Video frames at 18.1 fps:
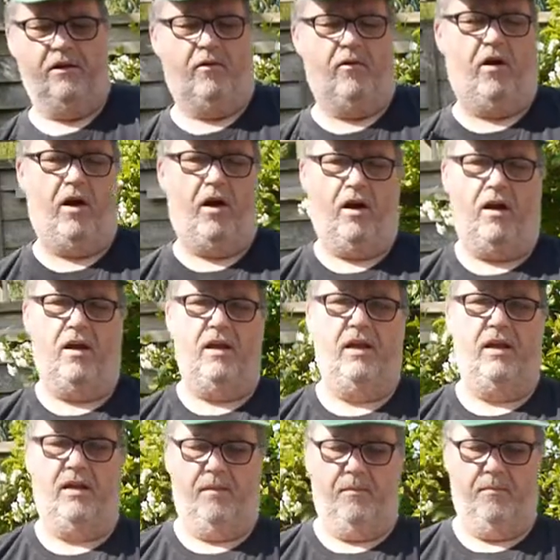there are
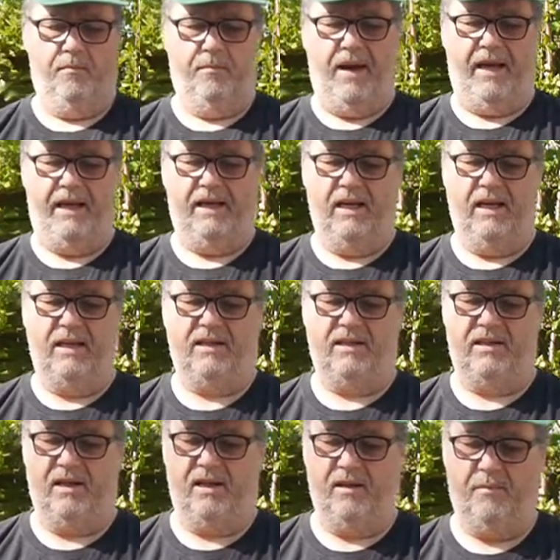
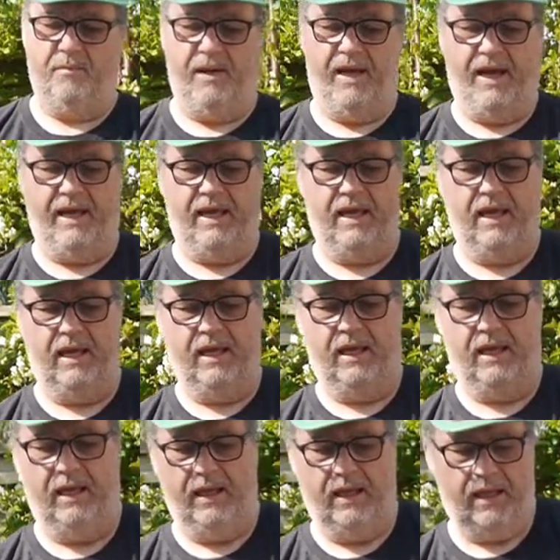magnets at the back
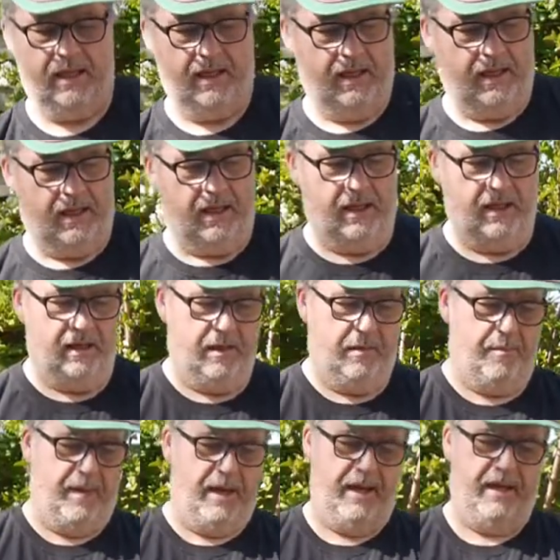and at
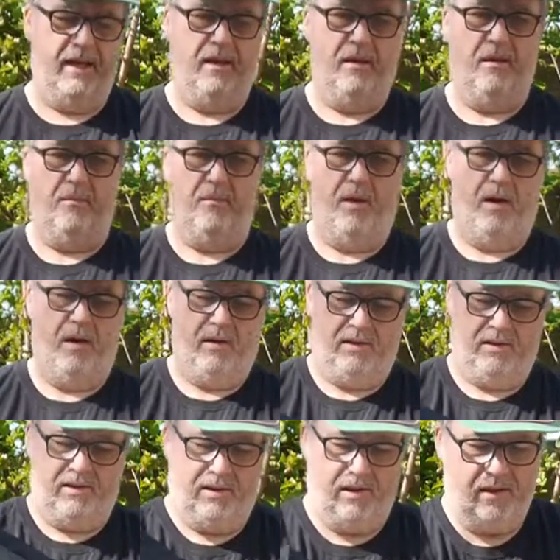the back of the
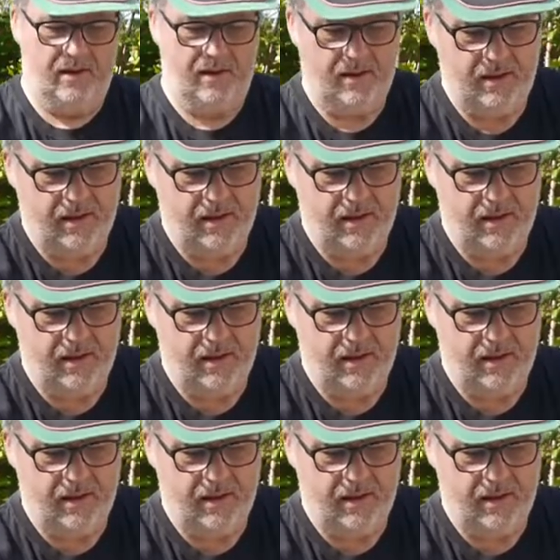box